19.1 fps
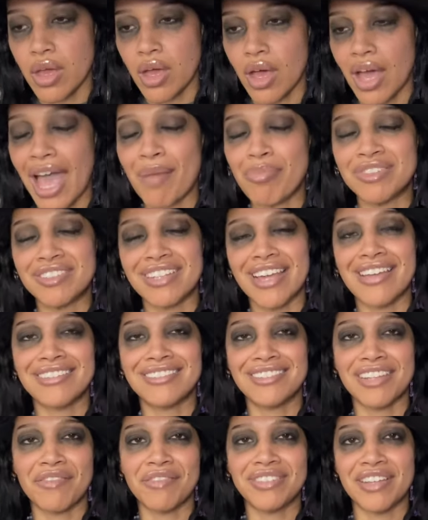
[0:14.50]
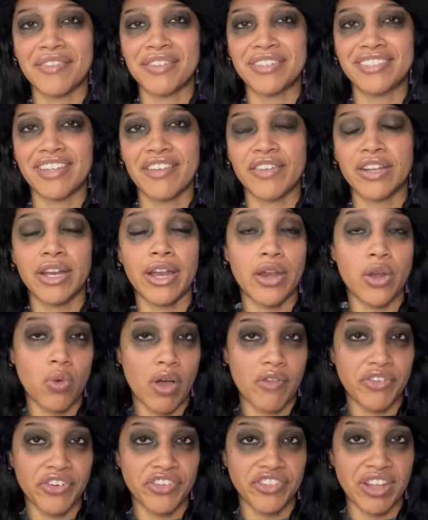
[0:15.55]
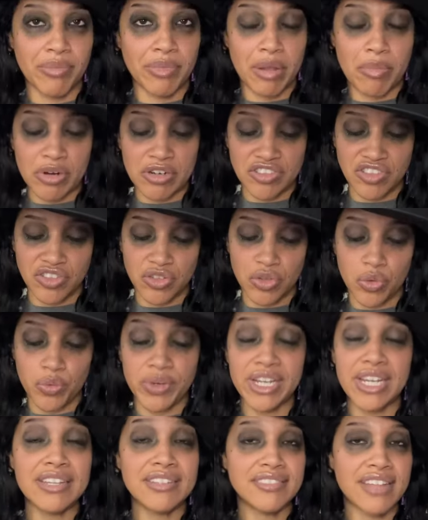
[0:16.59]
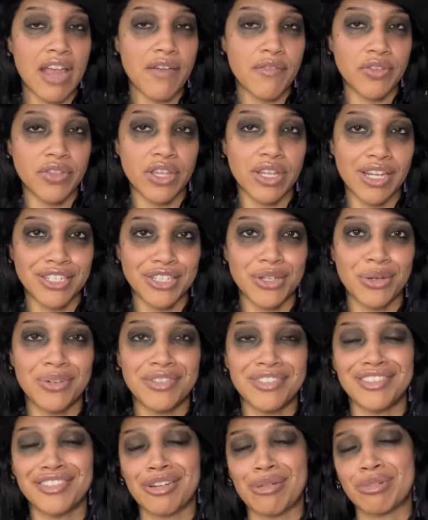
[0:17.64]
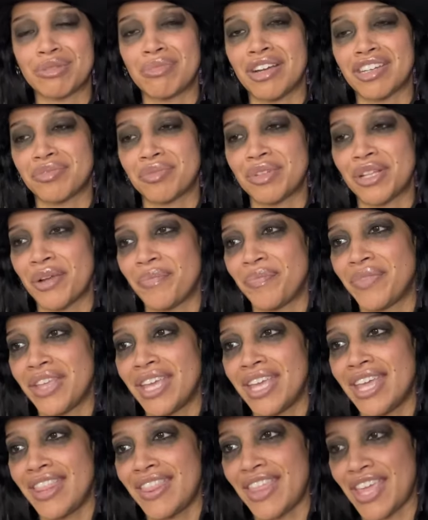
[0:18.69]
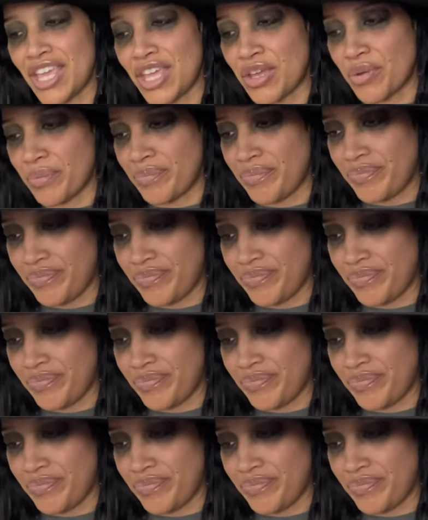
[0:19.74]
at Possess777, and I do offer same-day personal readings. Everything you need to know is in the description box below. Thank you.